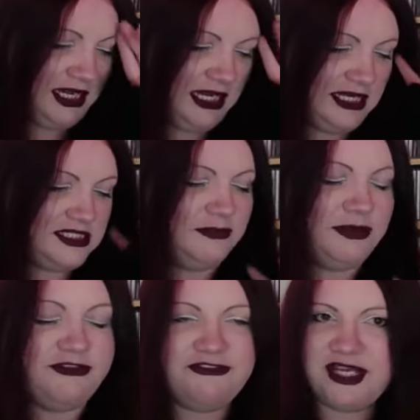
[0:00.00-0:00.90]
need to
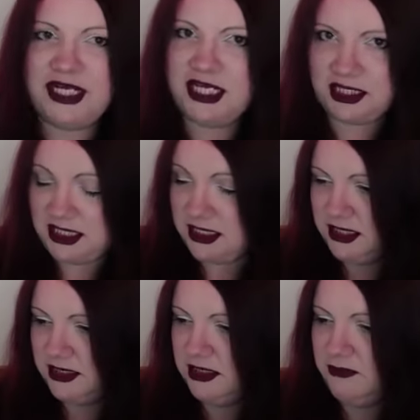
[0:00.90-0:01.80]
be feeling
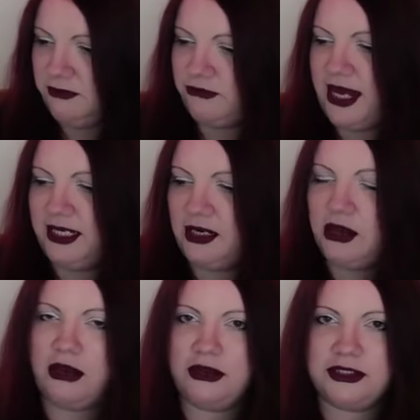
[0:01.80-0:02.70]
this brain,
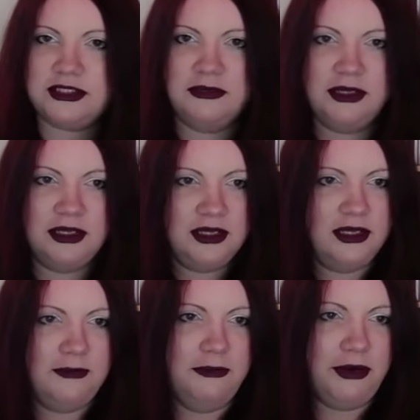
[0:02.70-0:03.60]
heart,
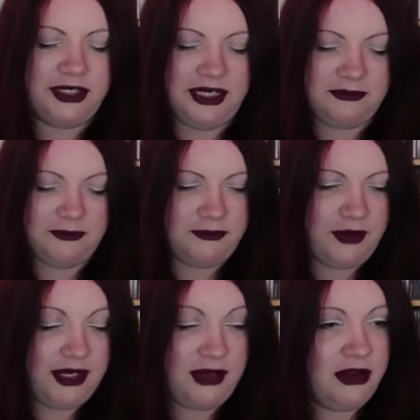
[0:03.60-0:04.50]
body? And
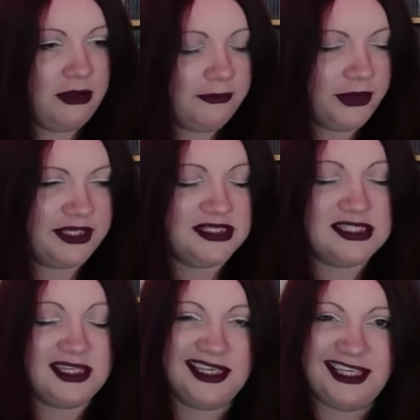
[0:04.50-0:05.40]
brain, heart, body
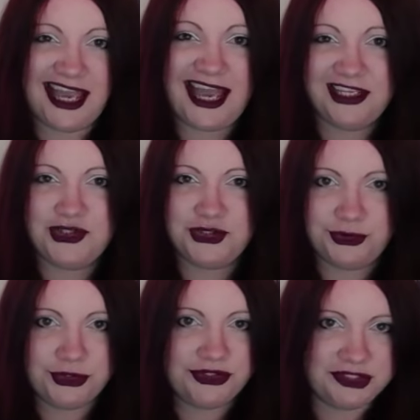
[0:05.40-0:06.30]
is like, yeah, you
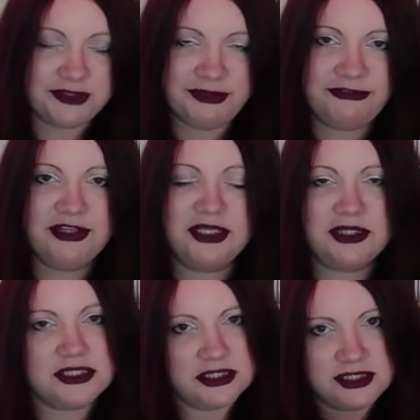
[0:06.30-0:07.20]
do. You need to be
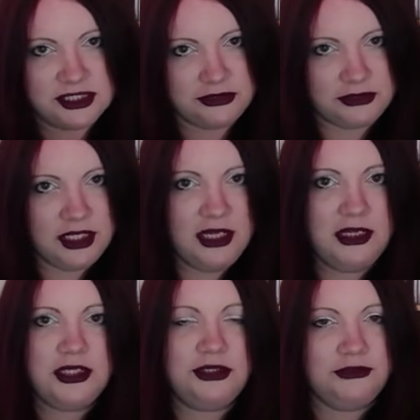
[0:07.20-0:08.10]
feeling this until,
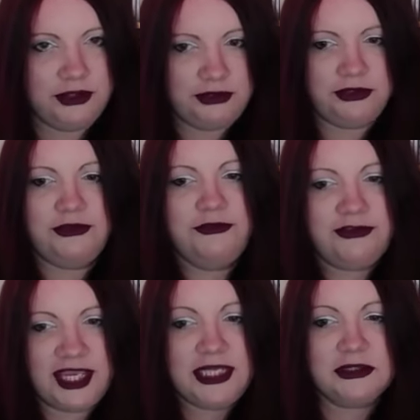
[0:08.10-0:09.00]
you know,
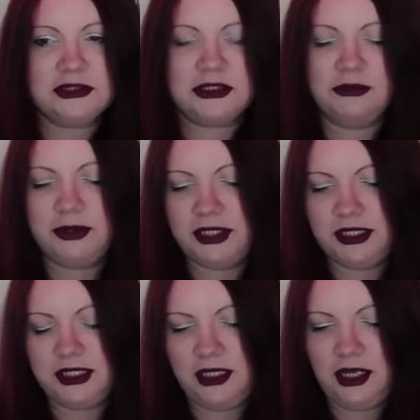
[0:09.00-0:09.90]
you've healed
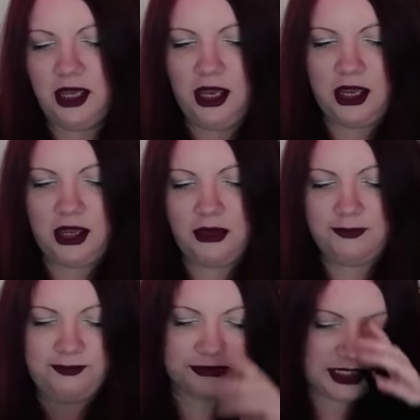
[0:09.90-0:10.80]
completely.
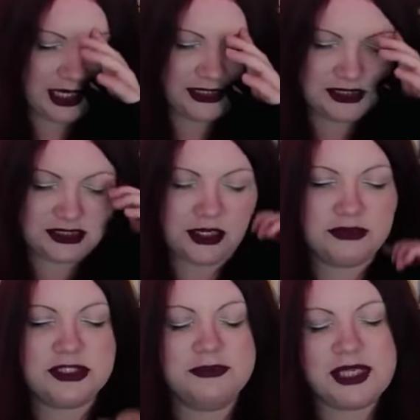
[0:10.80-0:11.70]
And
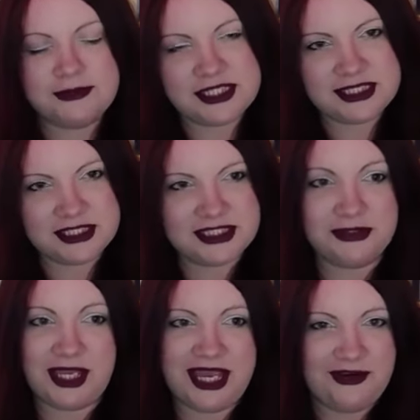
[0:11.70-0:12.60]
so sometimes I
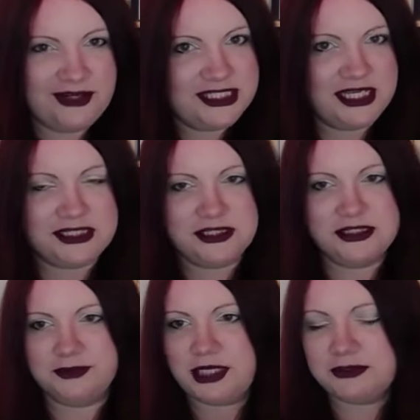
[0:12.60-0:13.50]
still get
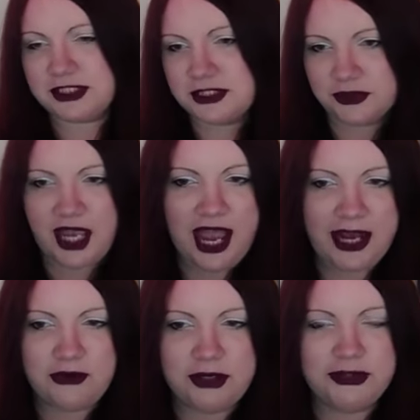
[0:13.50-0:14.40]
irritated. Sometimes I still get
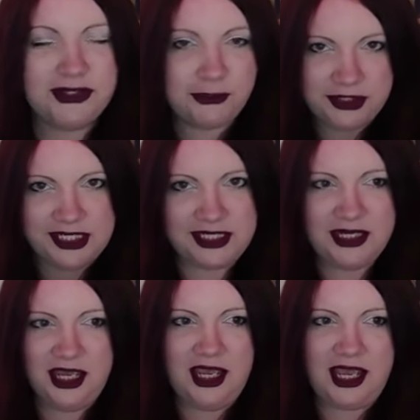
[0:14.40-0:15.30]
angry, but
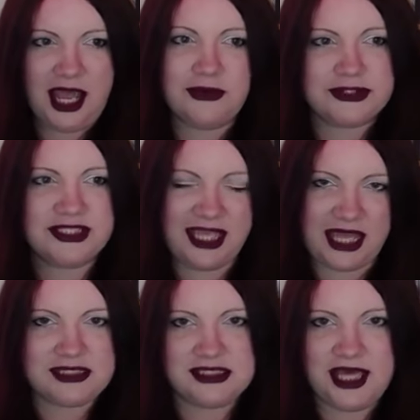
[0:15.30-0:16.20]
nobody else
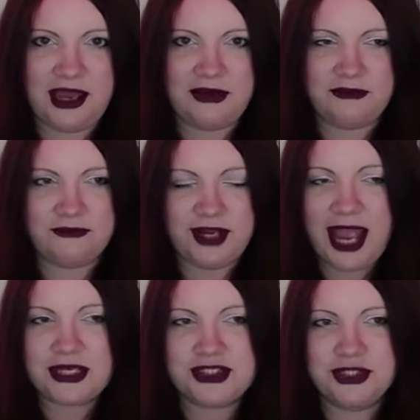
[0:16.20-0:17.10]
gets that
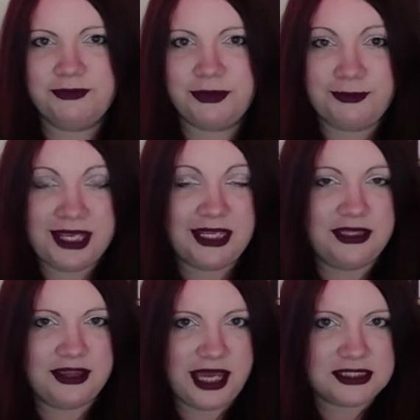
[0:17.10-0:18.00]
reaction but
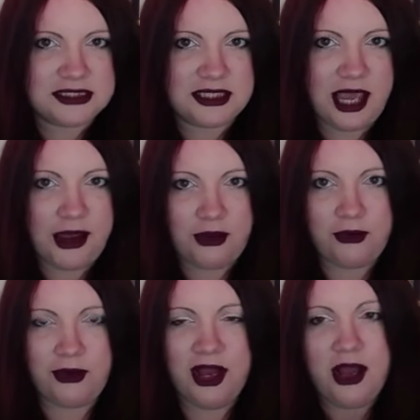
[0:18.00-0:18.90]
me. That's
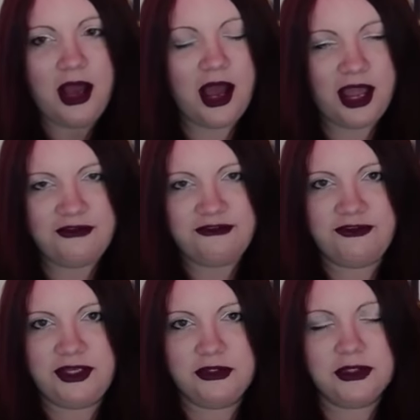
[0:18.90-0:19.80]
how I
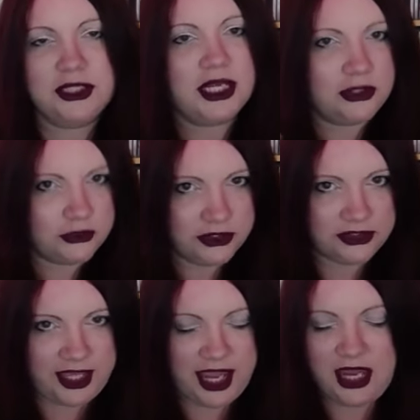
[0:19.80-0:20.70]
feel. And I
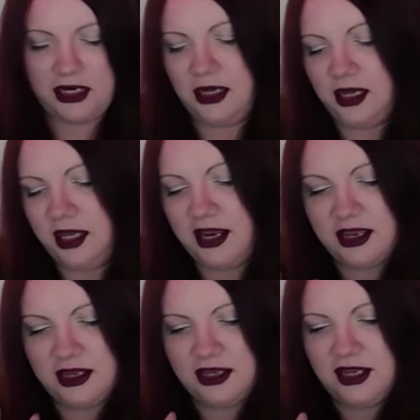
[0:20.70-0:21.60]
look at that and
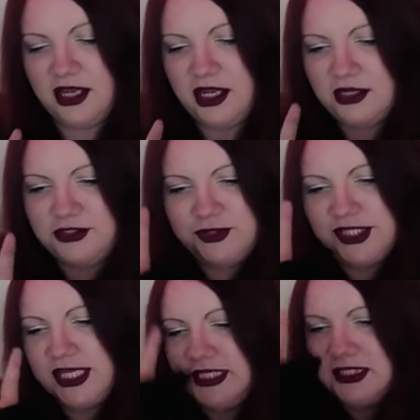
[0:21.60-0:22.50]
I
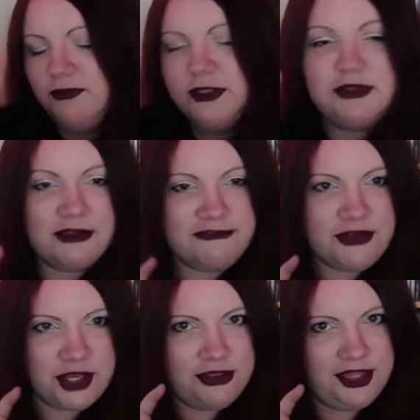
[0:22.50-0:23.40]
do this. We're doing a
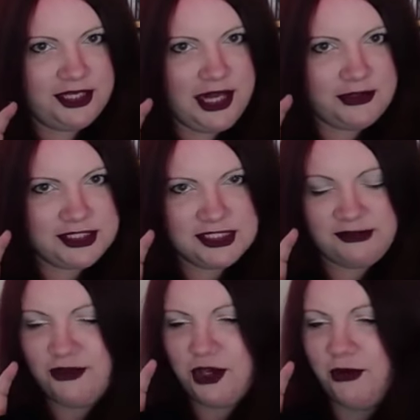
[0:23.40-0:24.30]
Virgo thing now. This
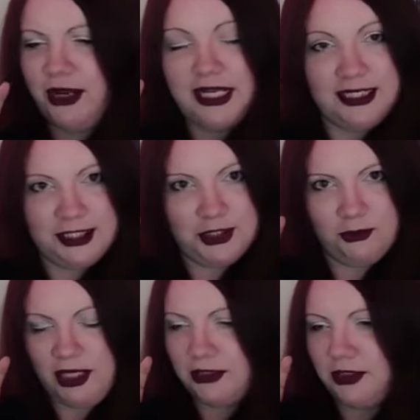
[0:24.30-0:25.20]
is Virgo healing.
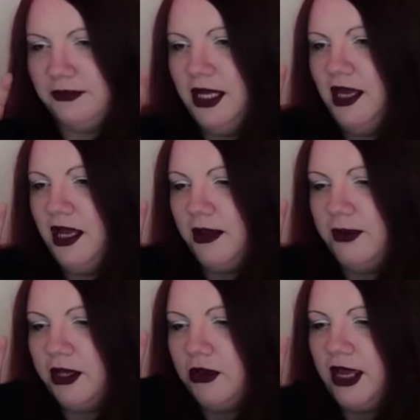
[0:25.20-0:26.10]
You're welcome.
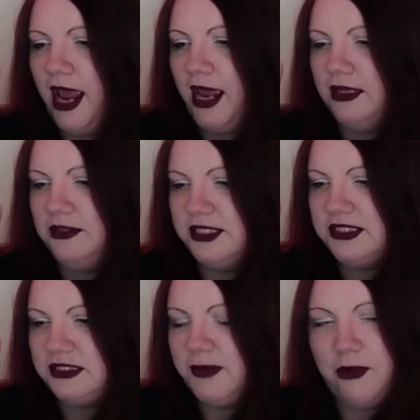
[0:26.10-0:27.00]
I'm like, okay,
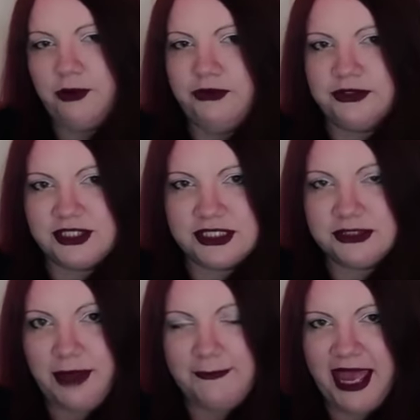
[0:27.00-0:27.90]
this is my wound.
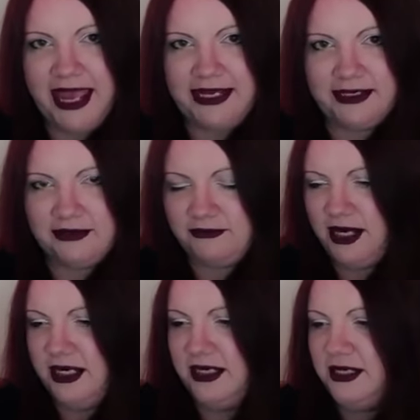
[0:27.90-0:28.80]
This is my pain,
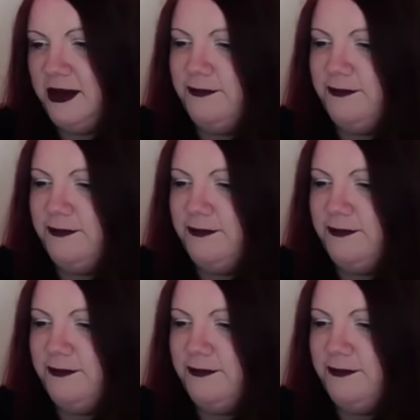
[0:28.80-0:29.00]
right?